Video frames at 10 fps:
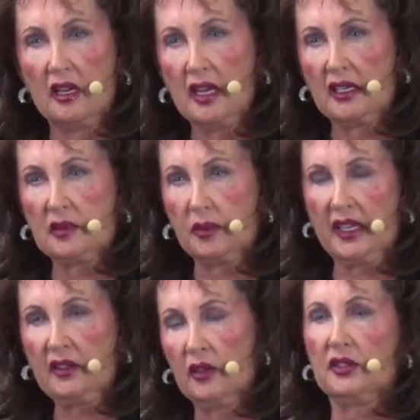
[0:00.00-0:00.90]

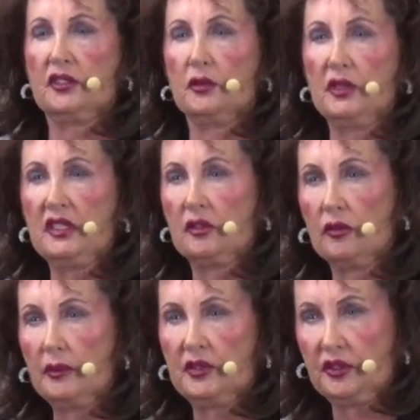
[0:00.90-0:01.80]
explained those three
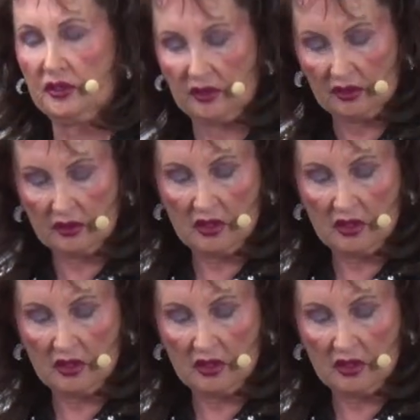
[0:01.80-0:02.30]
scriptures.